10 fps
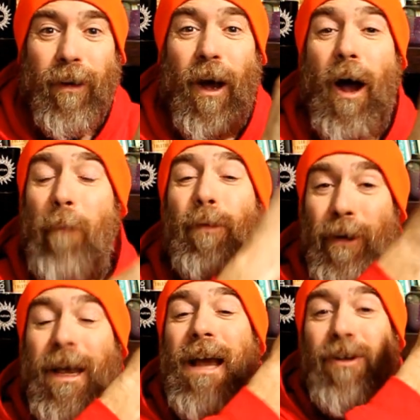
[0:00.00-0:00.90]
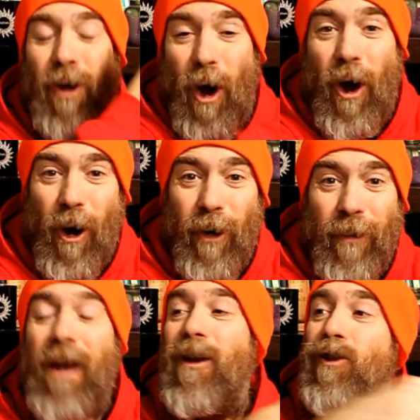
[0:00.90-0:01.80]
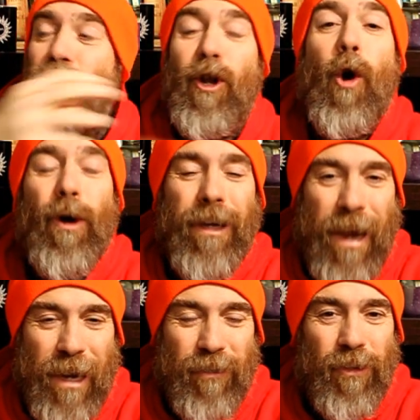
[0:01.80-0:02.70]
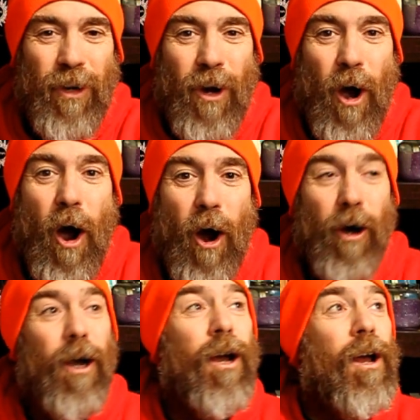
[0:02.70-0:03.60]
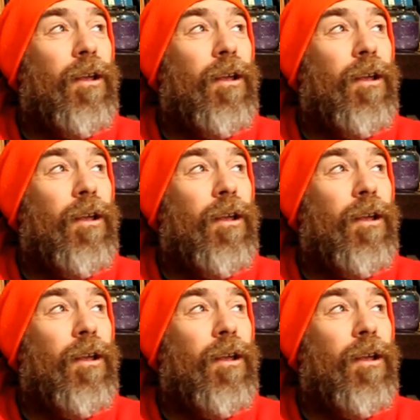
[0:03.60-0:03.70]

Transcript: uppercase R, and there's a lowercase are uh,